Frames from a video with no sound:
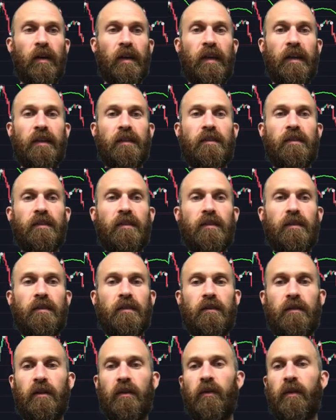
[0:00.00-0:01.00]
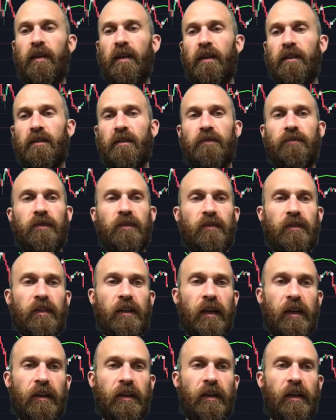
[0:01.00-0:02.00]
its, oh wait, that's just 50
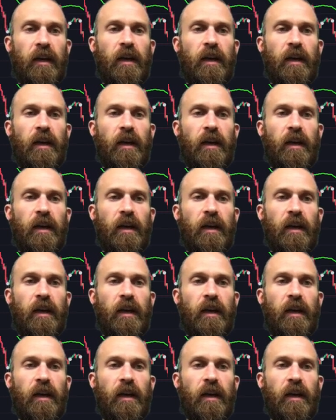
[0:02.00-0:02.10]
day.